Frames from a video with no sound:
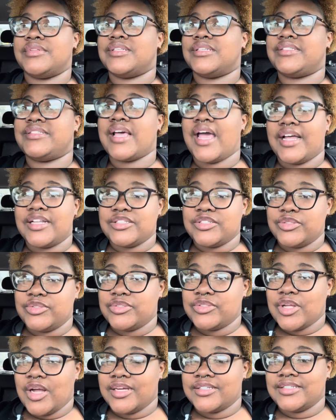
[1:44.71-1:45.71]
The tattoo
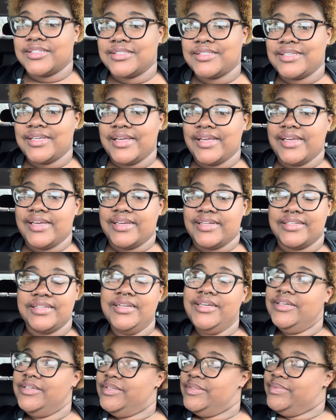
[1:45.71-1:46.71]
starts at
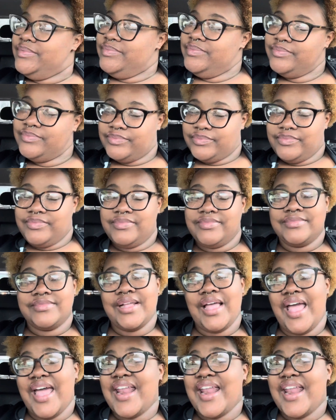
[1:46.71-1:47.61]
10,